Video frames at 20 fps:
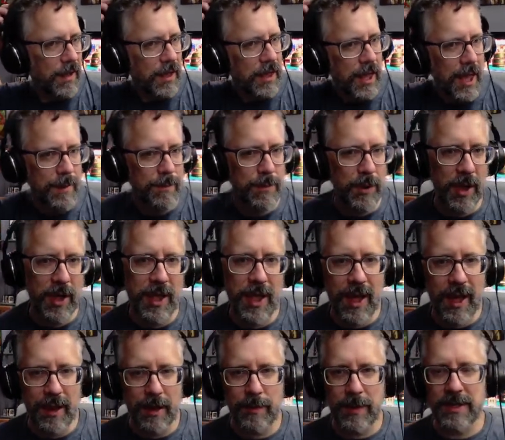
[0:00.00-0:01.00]
gameplay
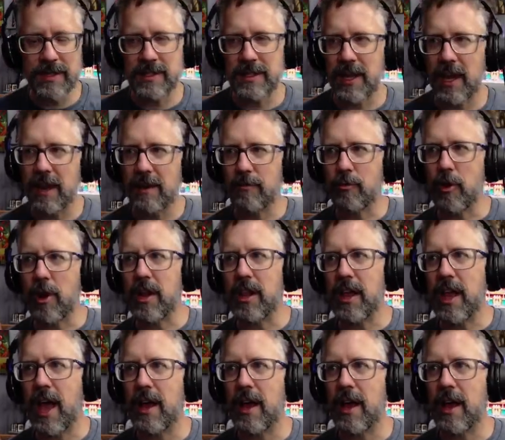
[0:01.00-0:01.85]
elements, and frankly,